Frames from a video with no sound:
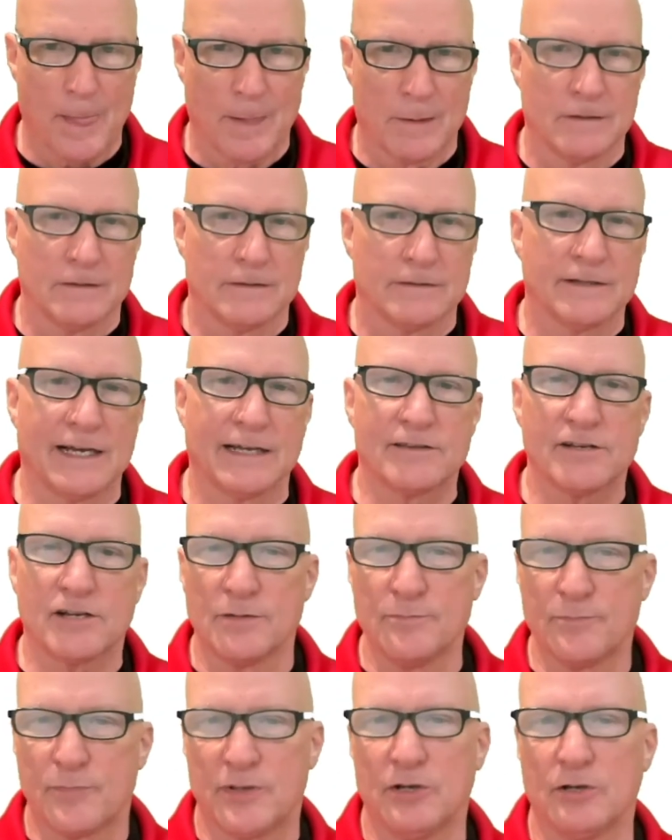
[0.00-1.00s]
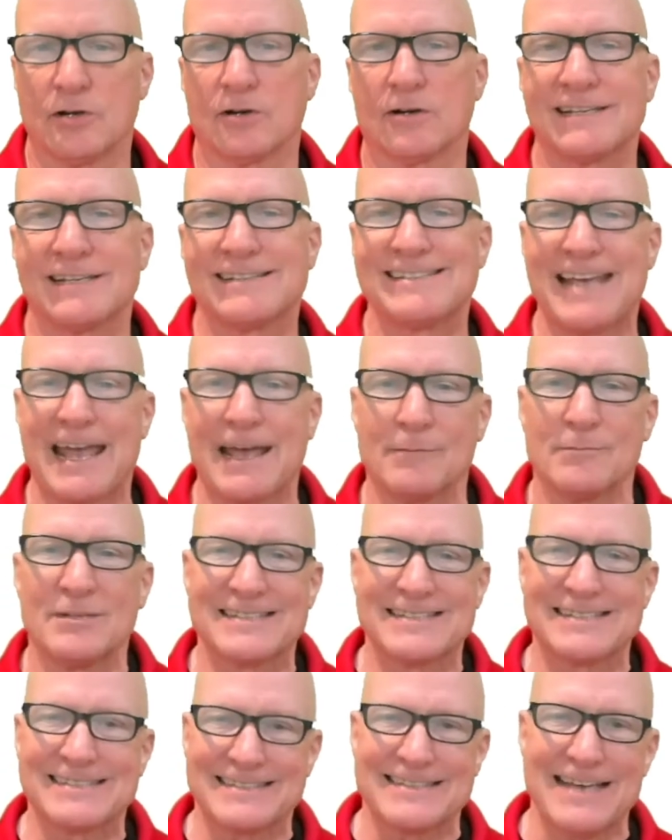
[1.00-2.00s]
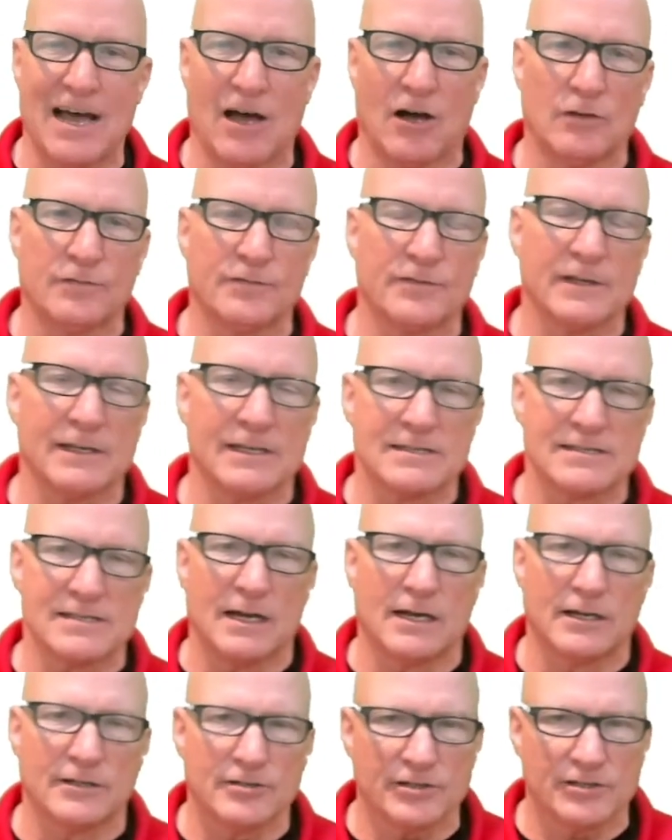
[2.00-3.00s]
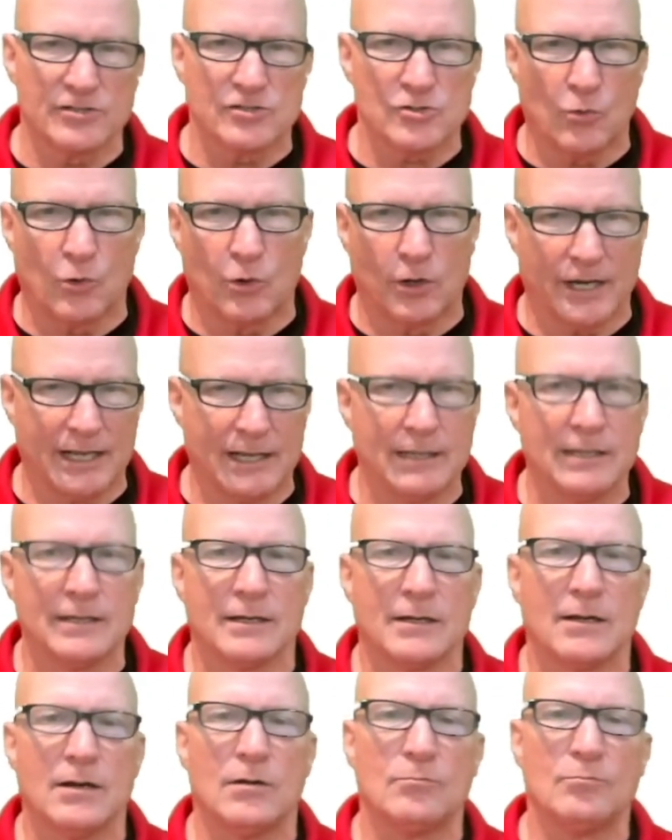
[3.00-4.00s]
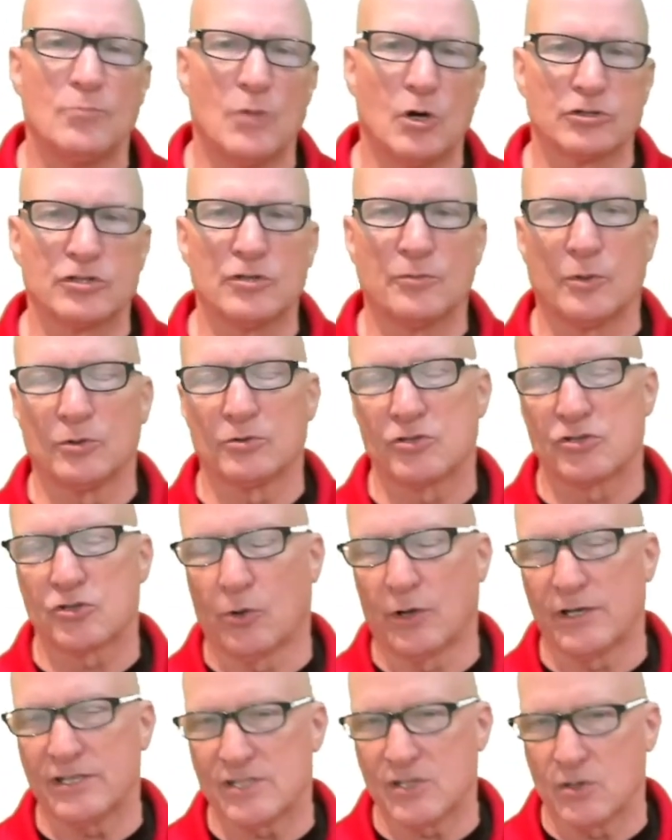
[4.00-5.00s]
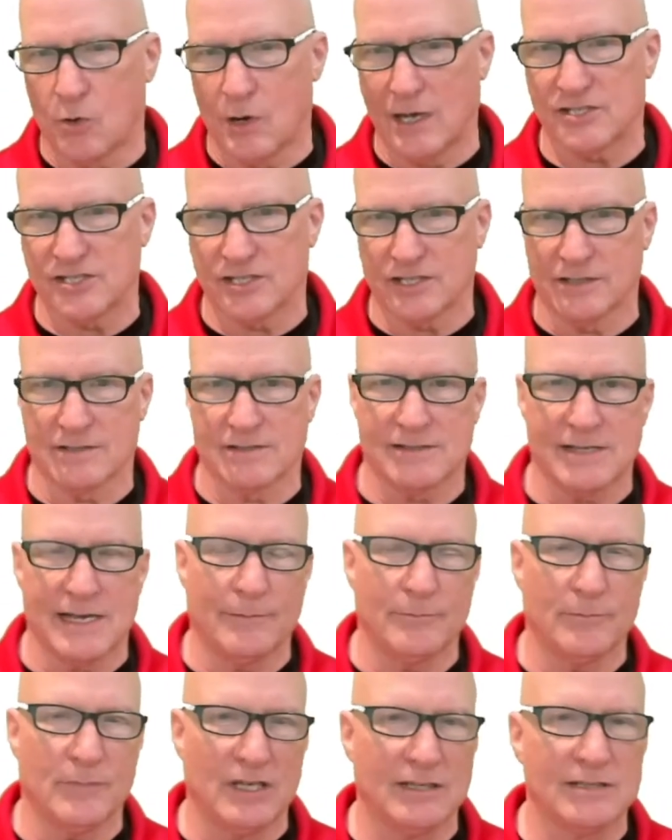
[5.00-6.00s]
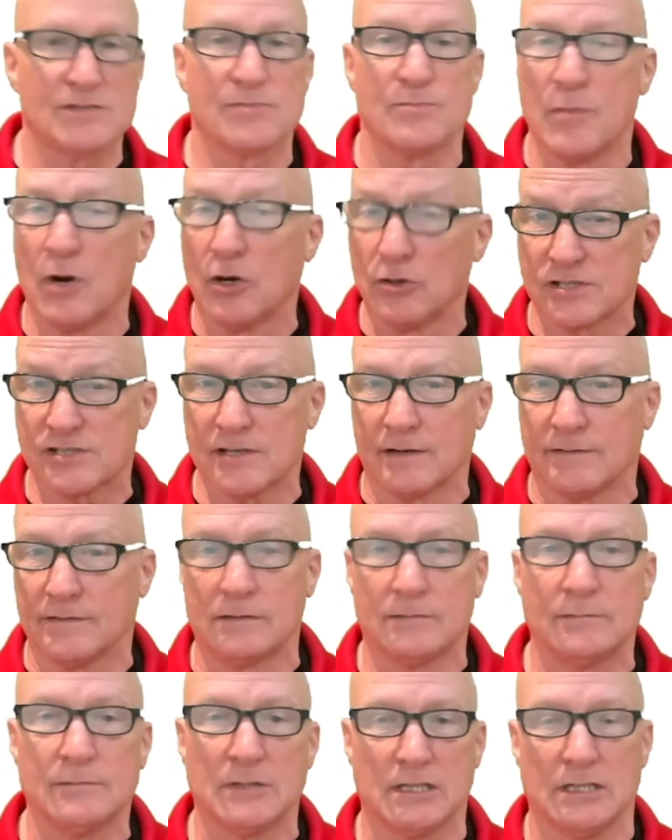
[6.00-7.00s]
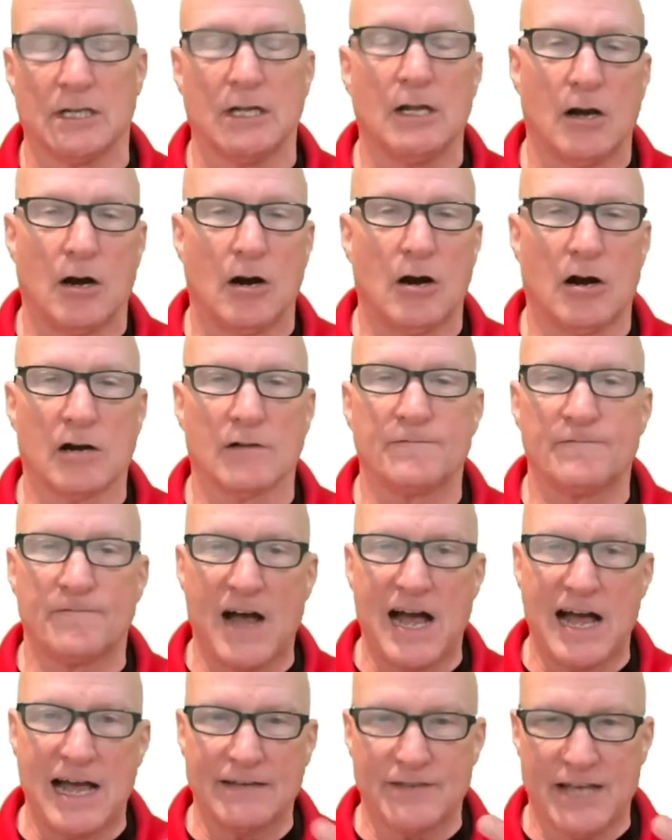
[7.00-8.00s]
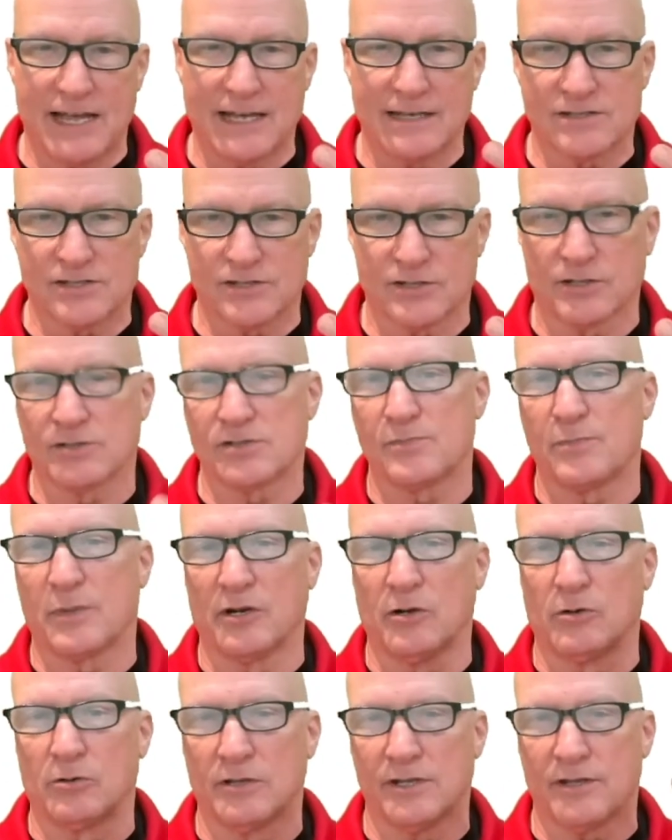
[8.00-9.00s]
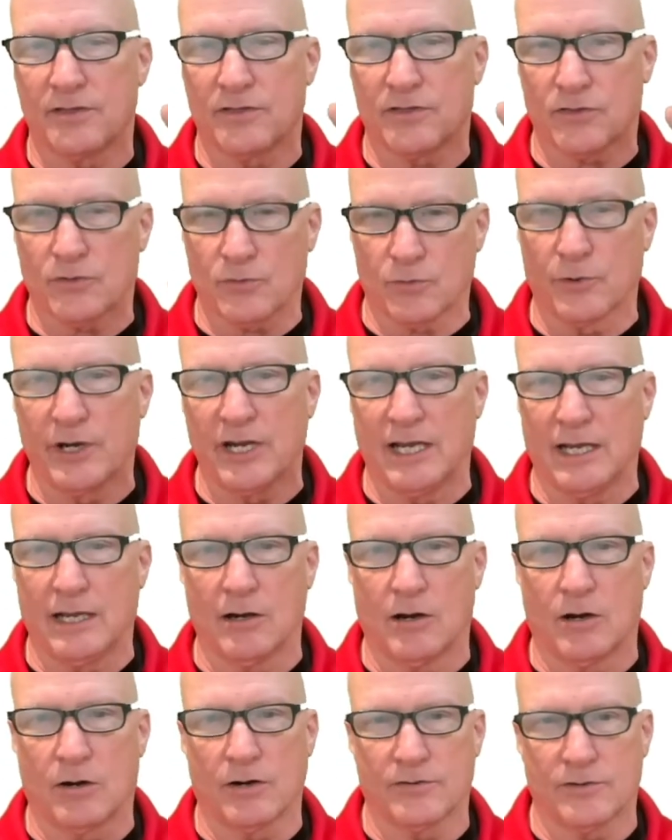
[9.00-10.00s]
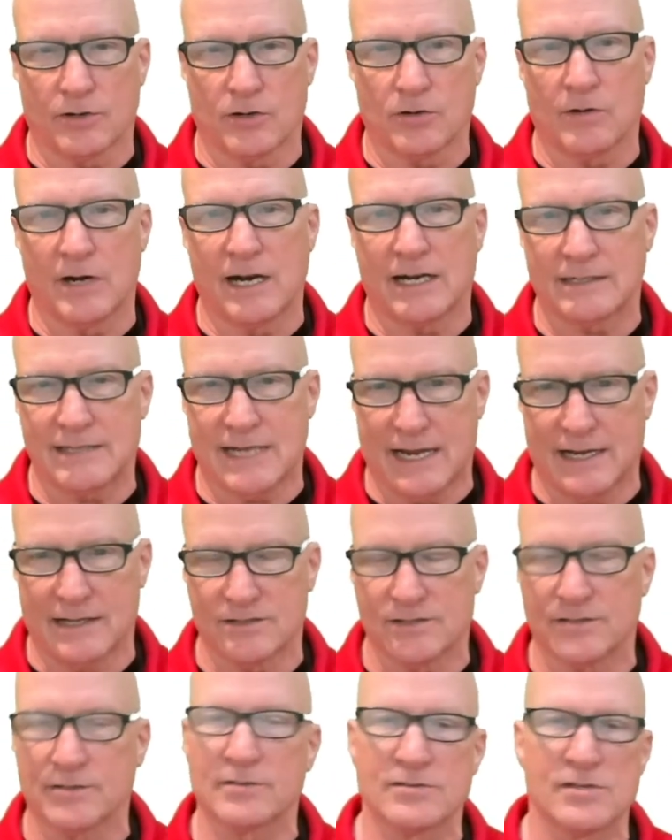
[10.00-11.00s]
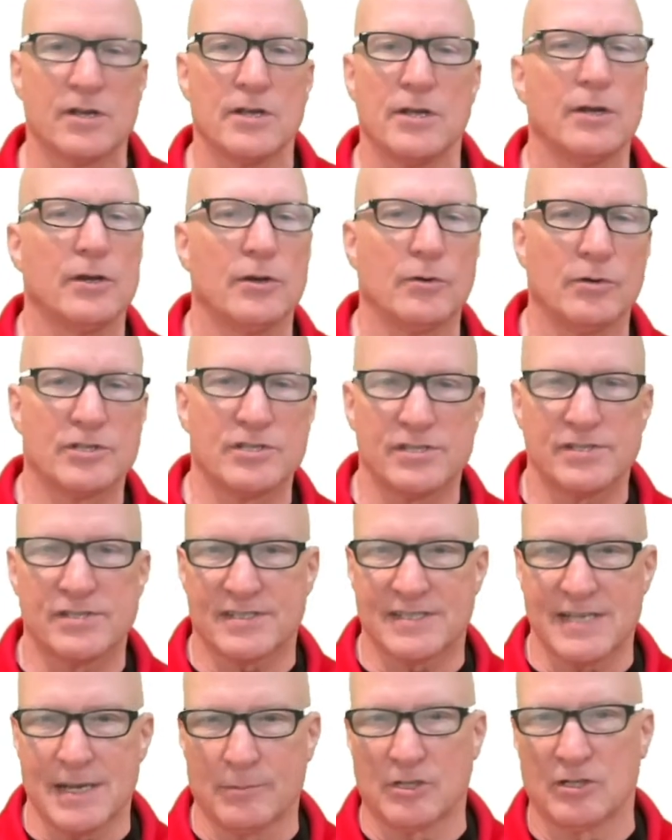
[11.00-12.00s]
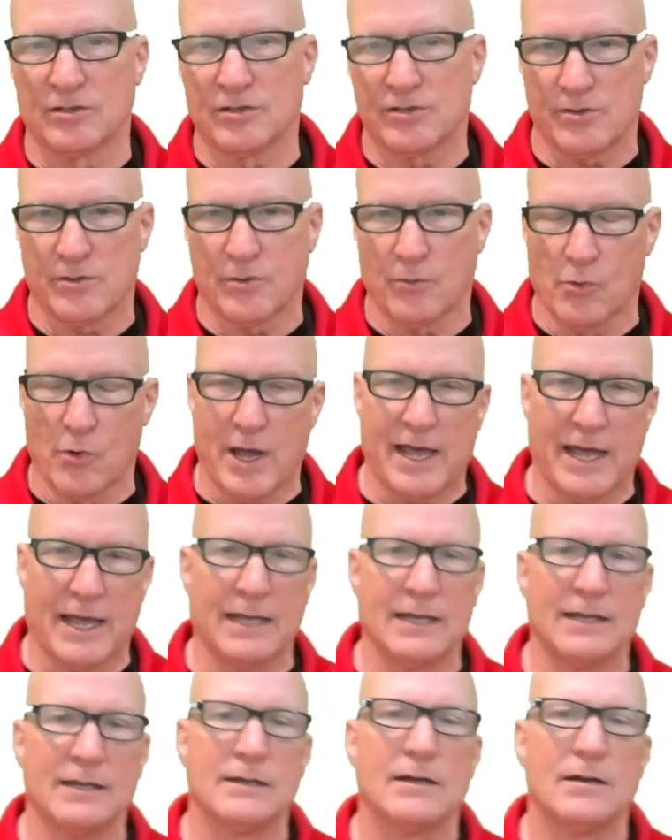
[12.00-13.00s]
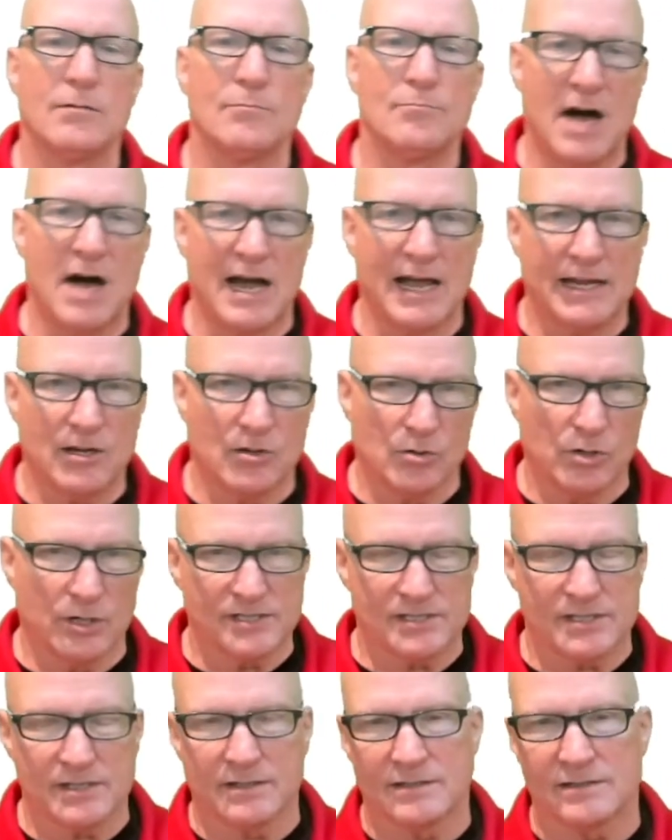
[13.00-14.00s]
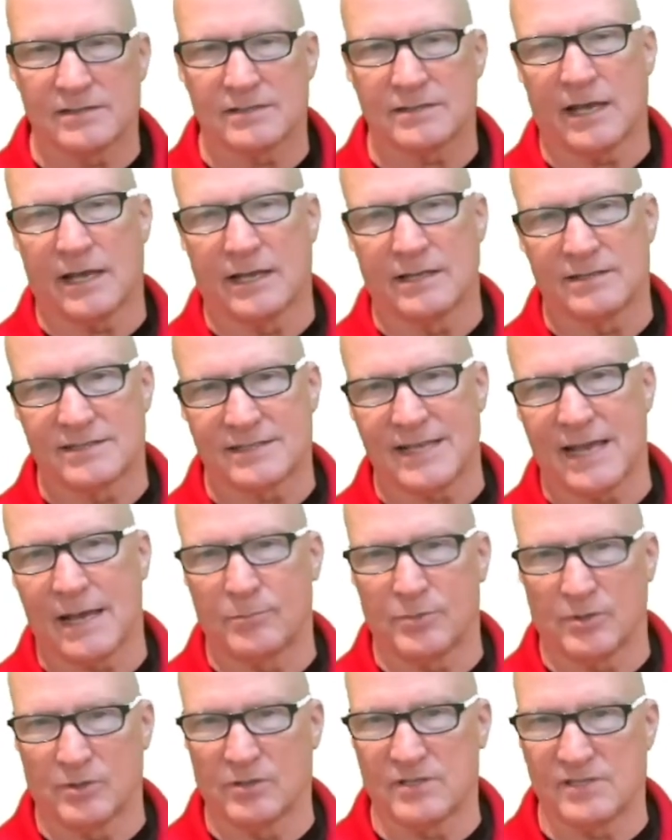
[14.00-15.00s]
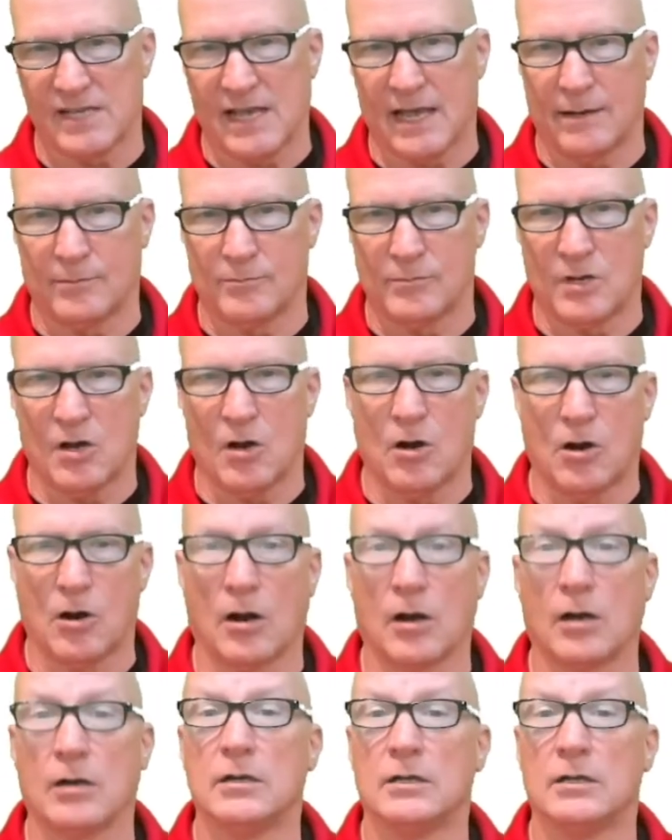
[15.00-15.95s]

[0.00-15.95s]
Now, the computer exam itself is 120 multiple choice questions. That means most of them are five answers, but only three are the correct answers, which is similar to the way my quizzes and sample exam are